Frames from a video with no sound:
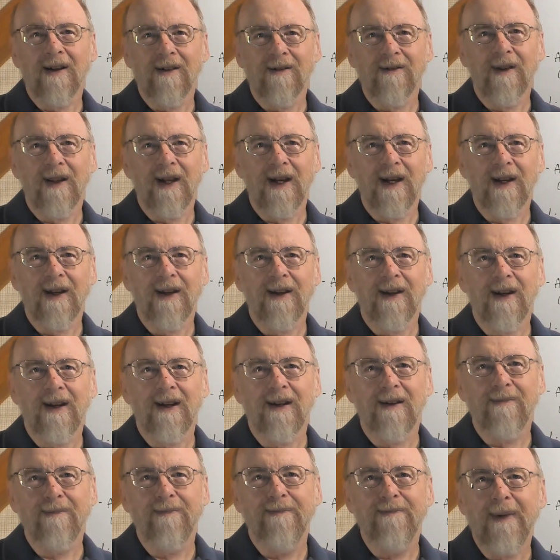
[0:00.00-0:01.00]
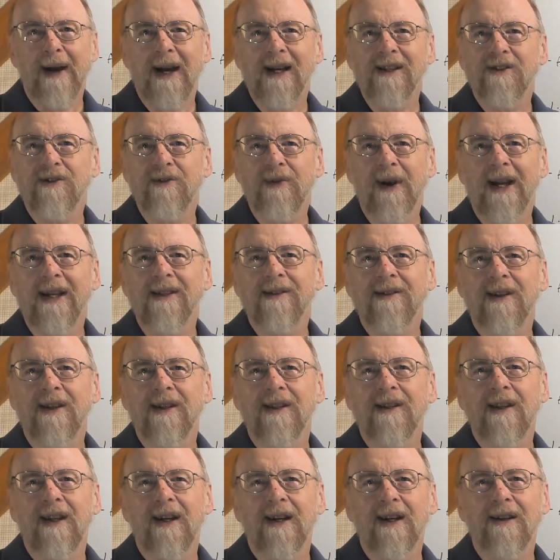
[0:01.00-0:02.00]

like mass transit